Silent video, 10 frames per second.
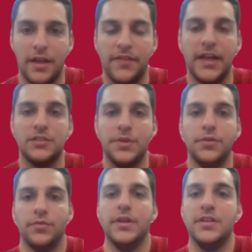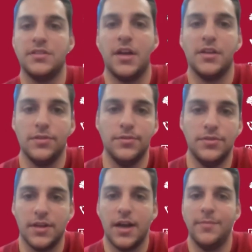And that's when you really start to
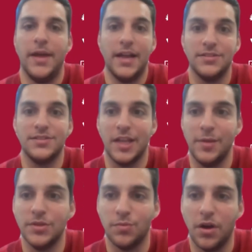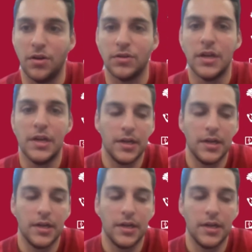lose time and sleep as well.